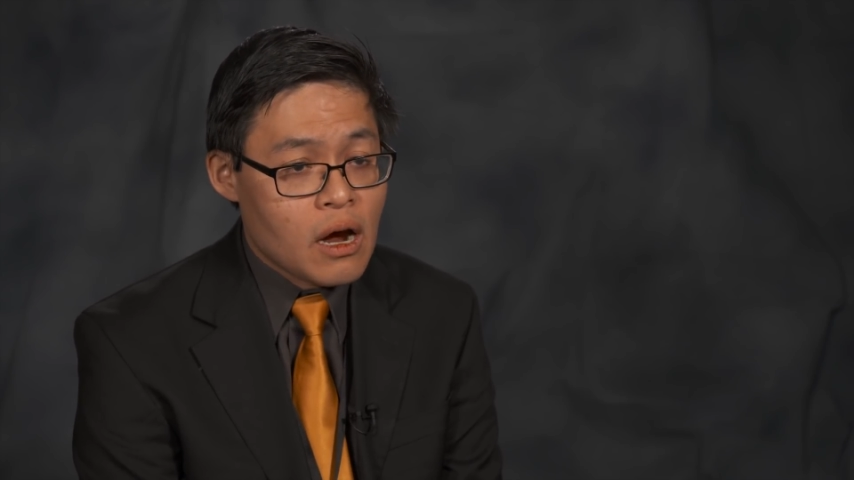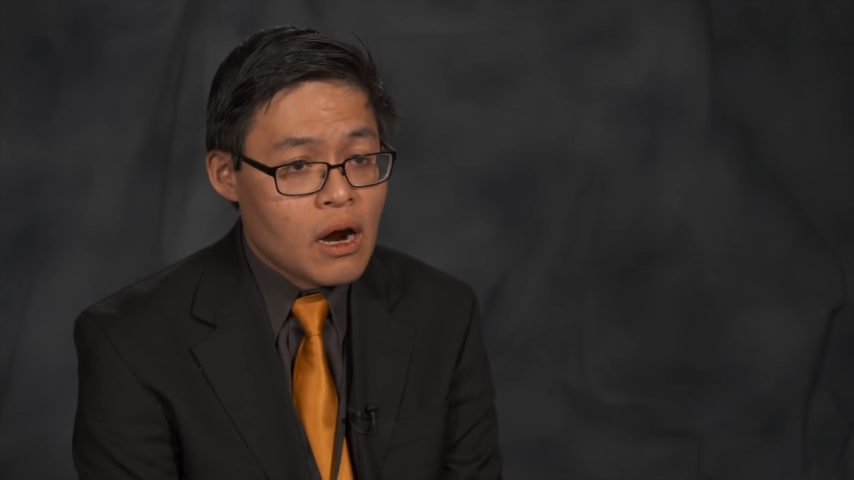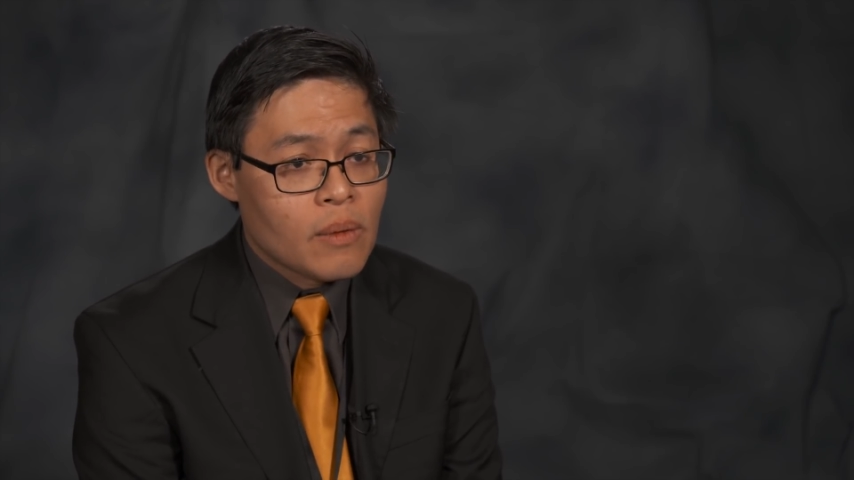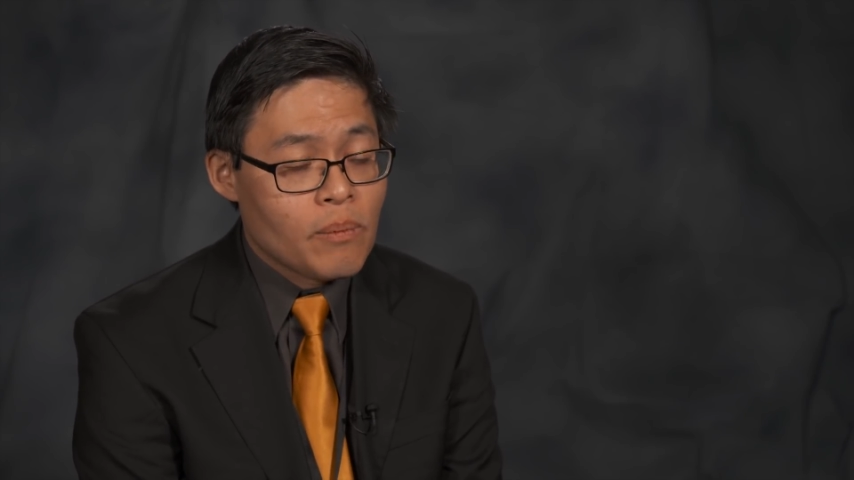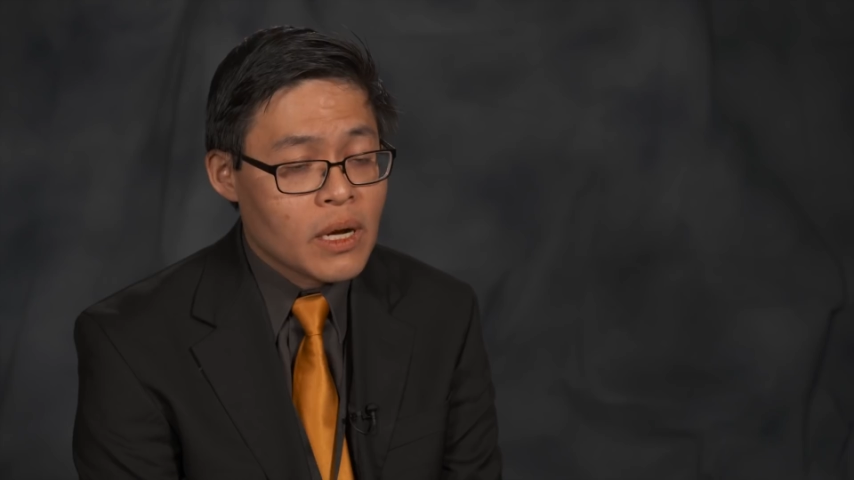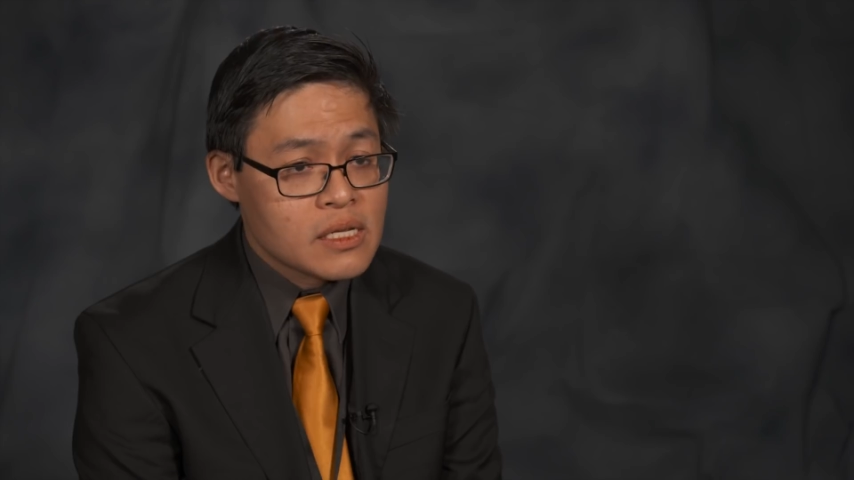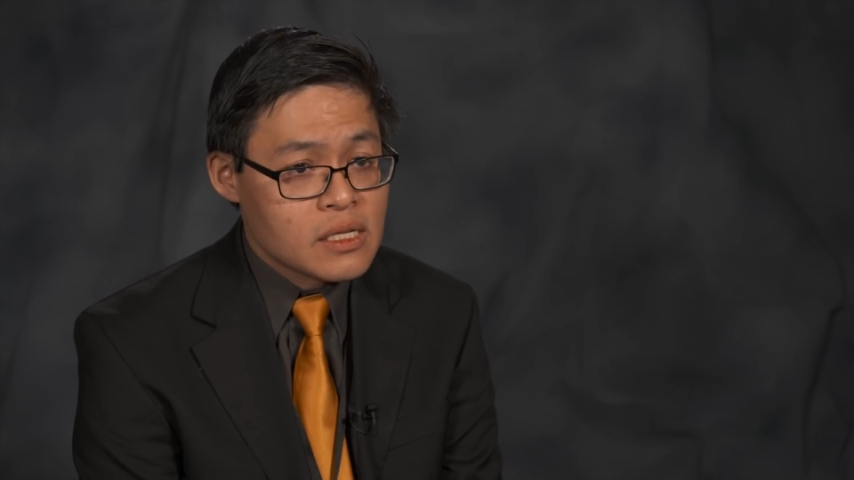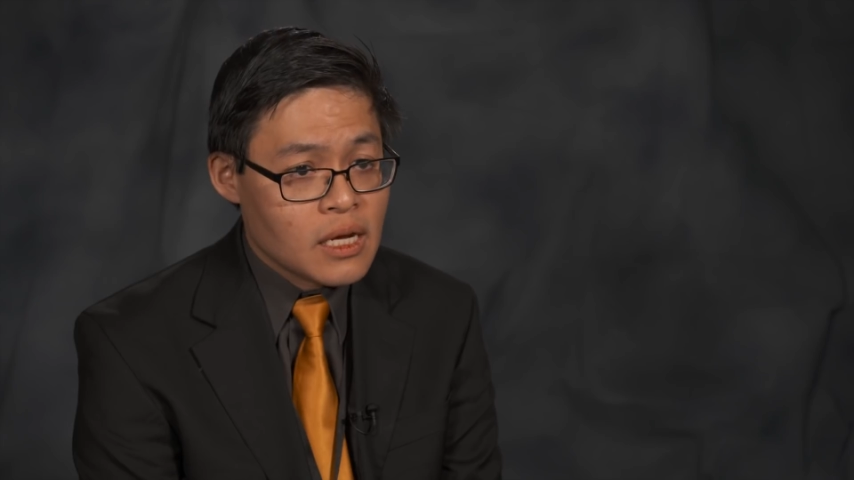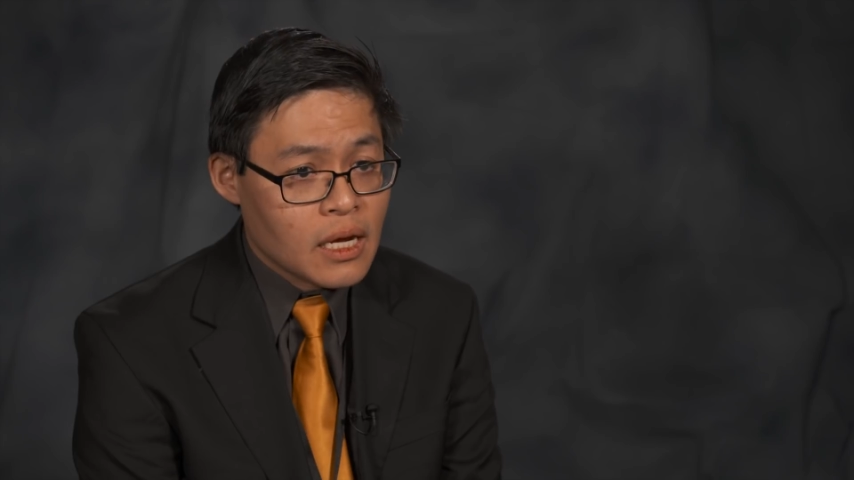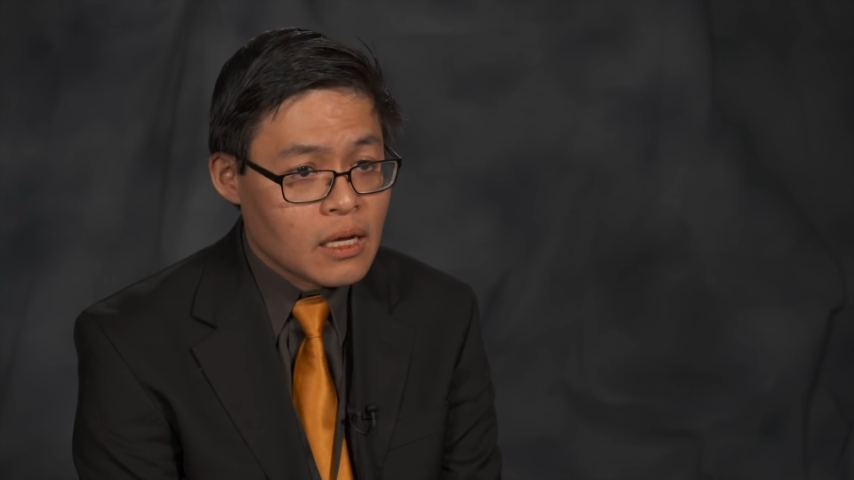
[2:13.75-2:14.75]
are
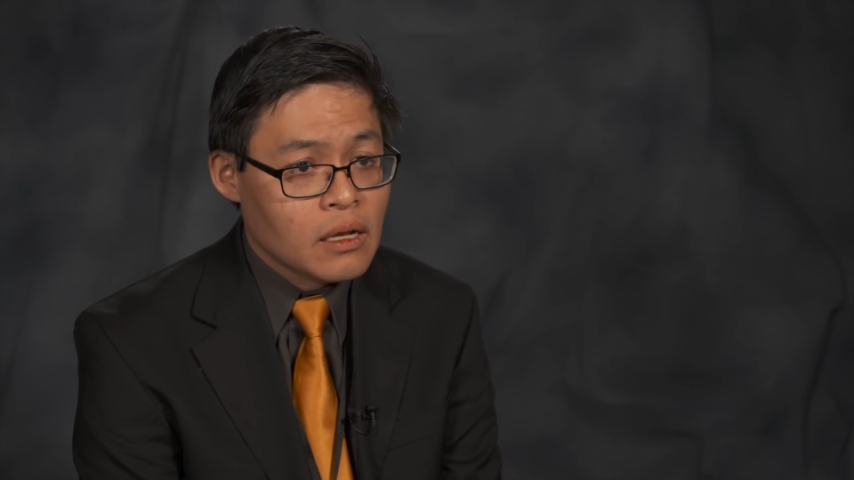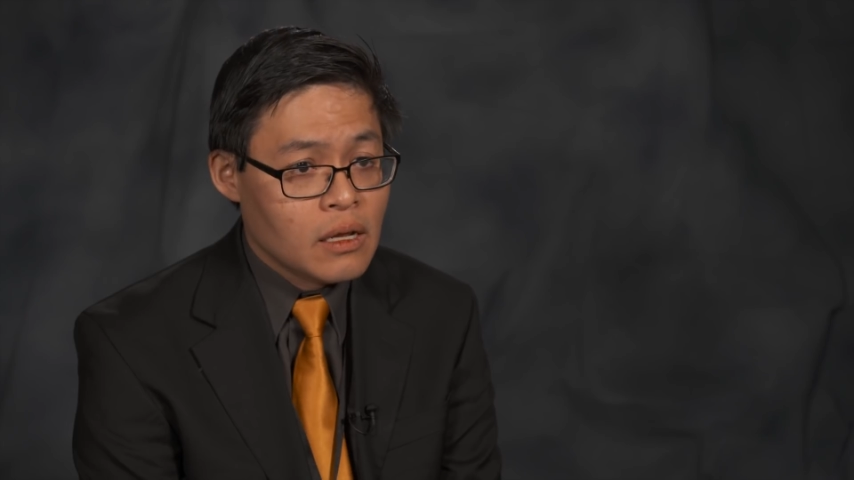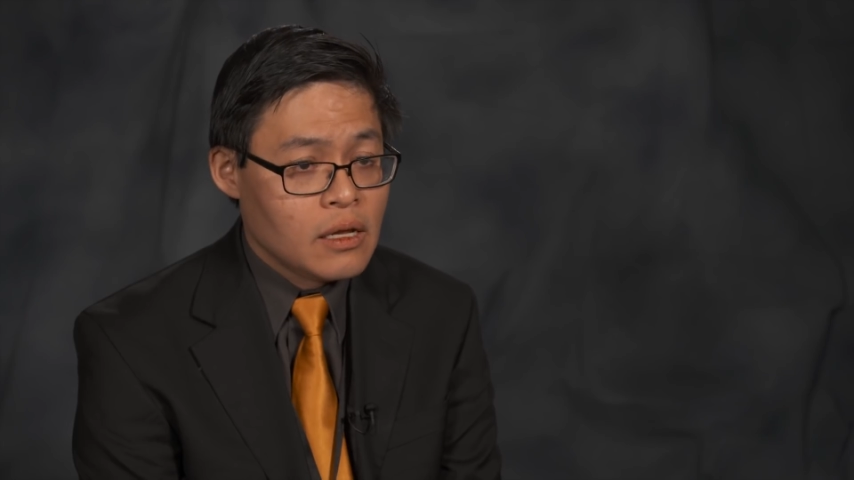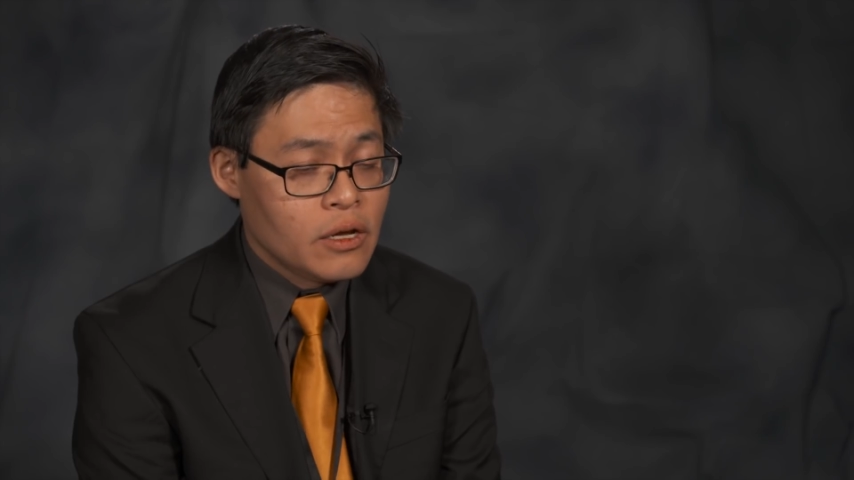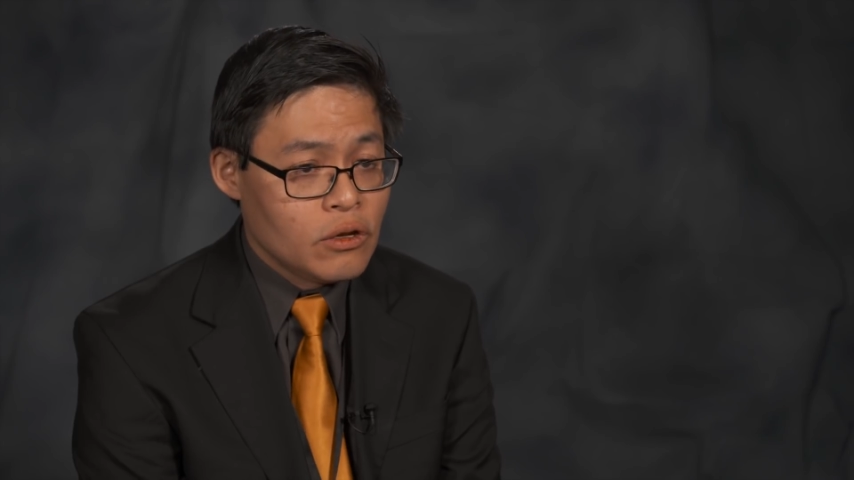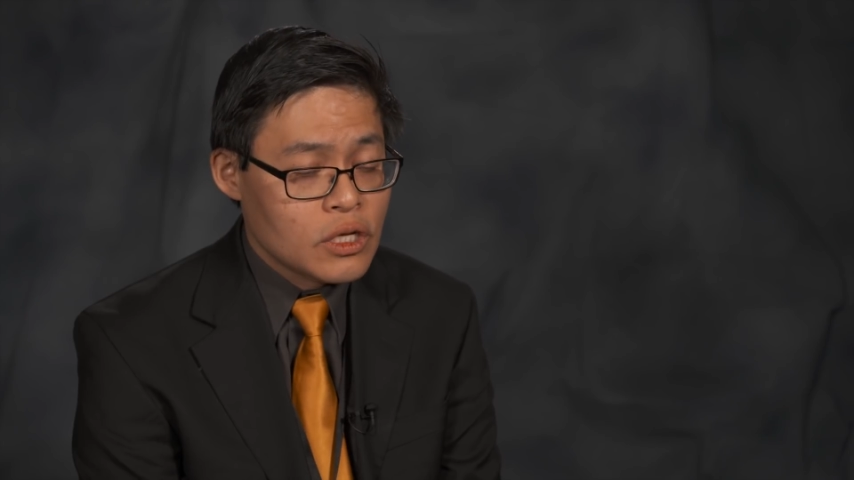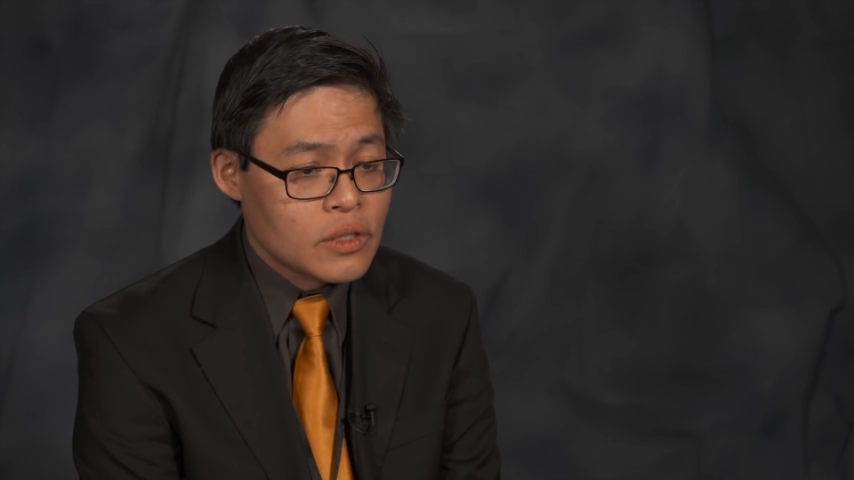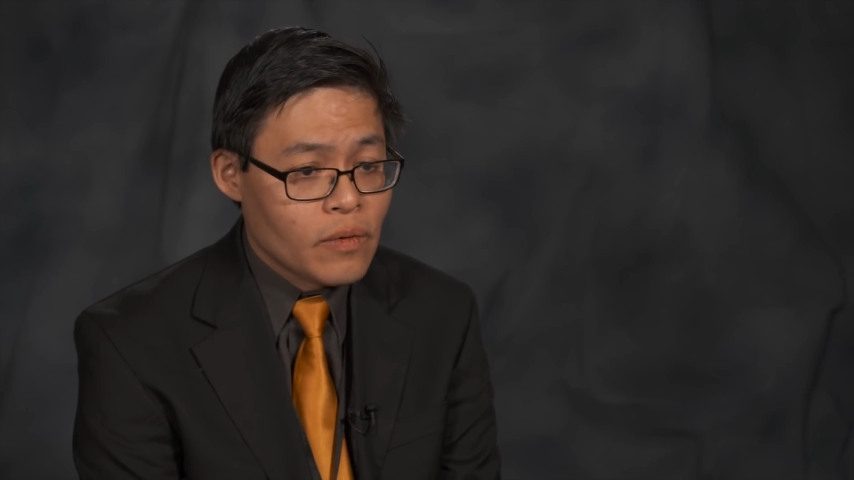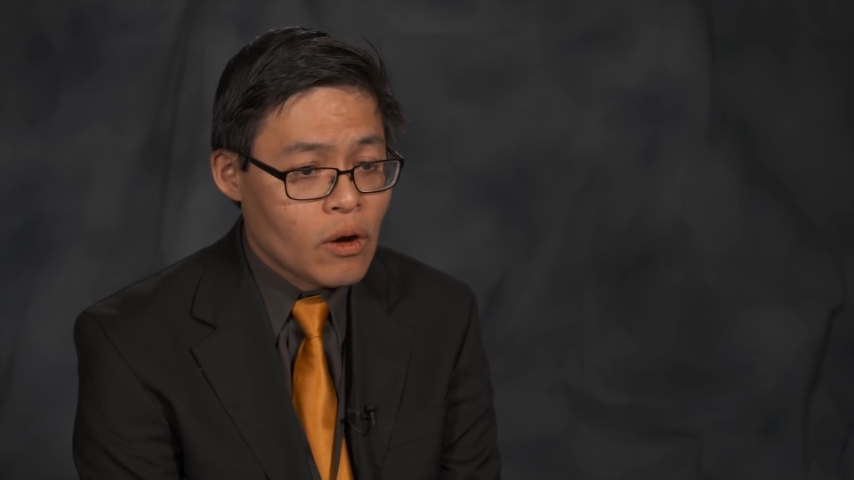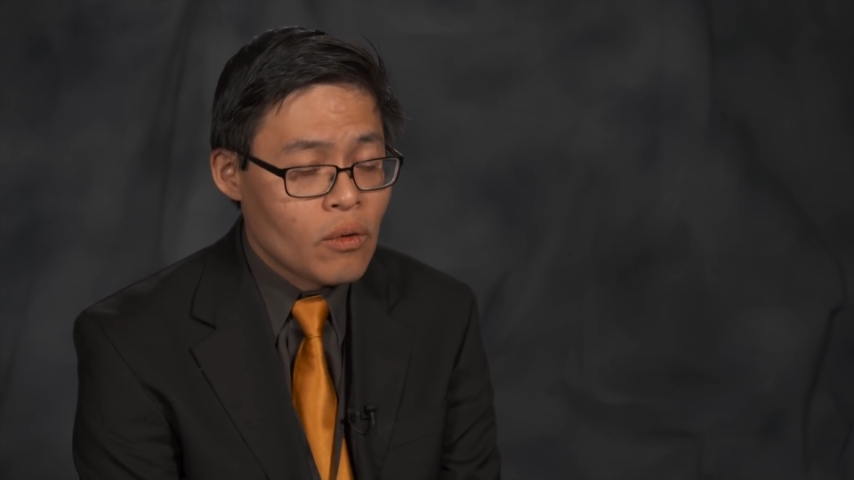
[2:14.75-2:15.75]
particularly
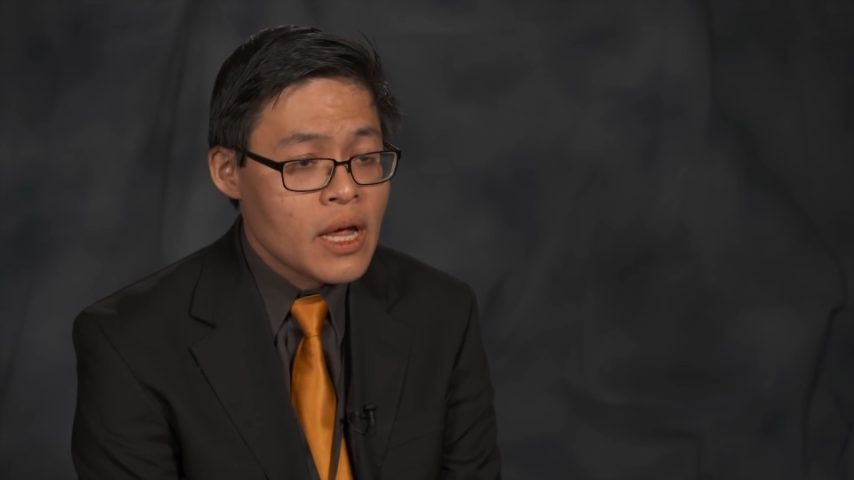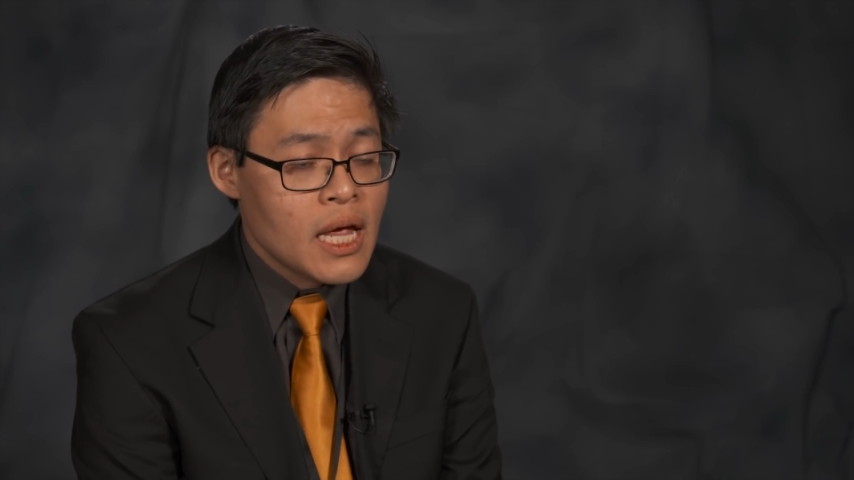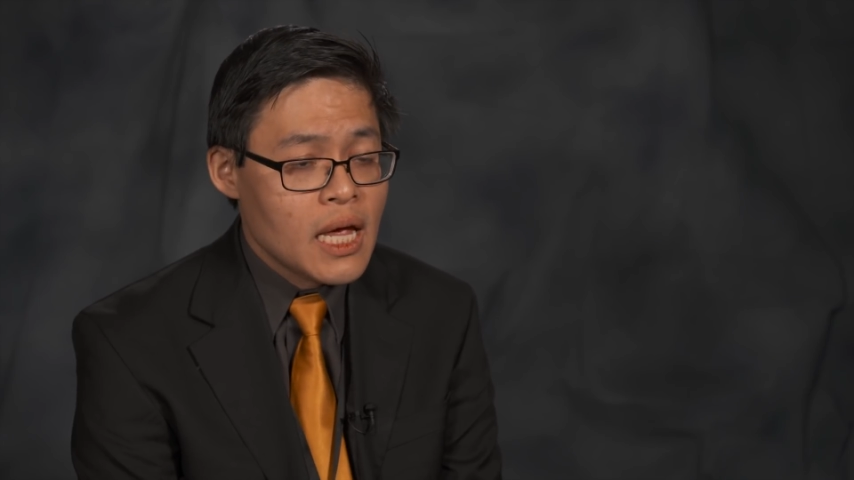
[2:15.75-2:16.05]
useful